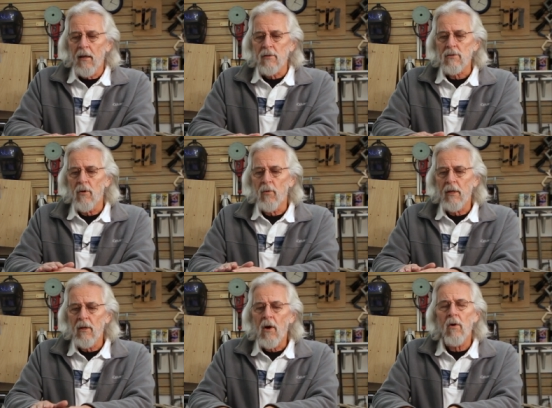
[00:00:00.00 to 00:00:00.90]
So we
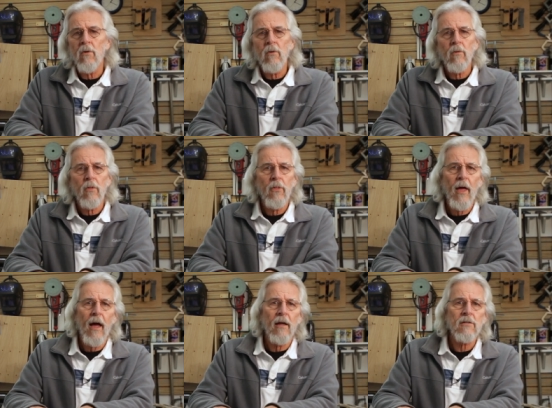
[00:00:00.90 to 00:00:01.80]
know
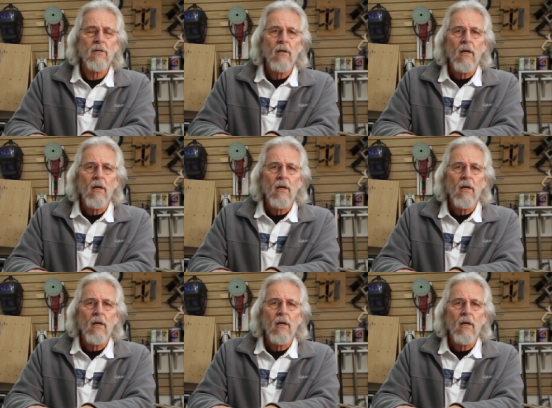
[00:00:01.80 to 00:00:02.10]
that